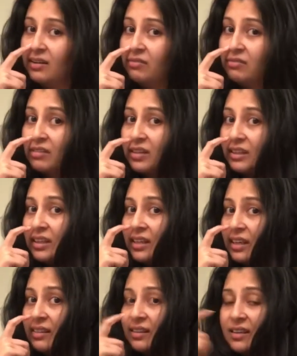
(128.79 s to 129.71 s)
really
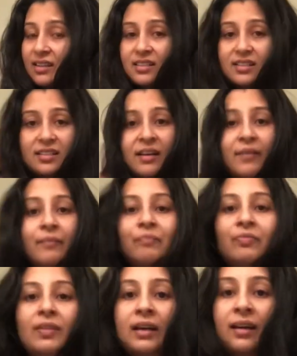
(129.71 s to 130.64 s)
need this.
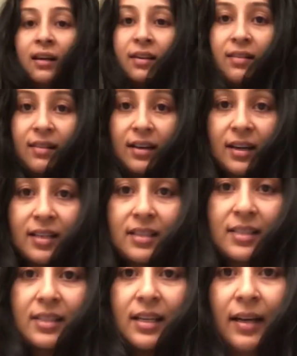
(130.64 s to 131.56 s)

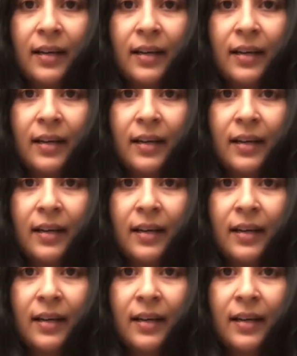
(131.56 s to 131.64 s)
This